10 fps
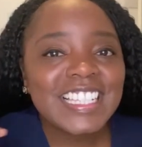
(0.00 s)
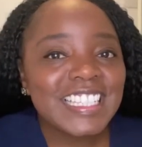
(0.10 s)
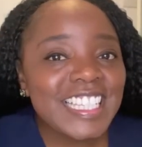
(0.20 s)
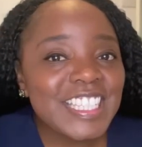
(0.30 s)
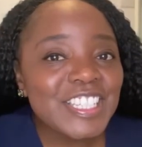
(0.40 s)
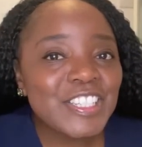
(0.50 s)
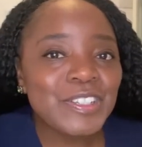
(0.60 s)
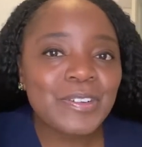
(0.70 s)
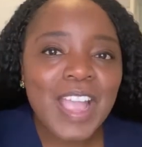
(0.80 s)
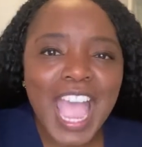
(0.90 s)
listen
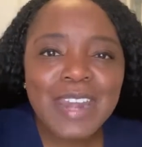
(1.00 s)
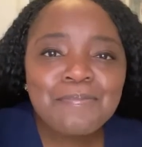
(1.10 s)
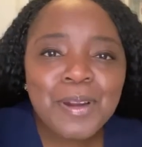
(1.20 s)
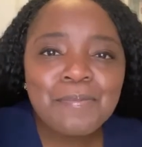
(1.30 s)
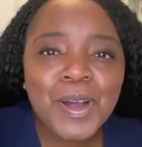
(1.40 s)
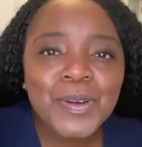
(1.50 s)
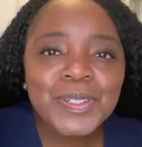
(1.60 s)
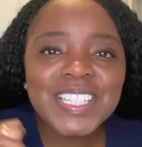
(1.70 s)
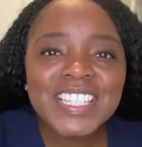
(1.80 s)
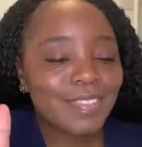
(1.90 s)
to, and
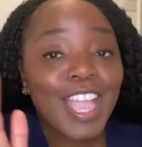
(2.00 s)
promote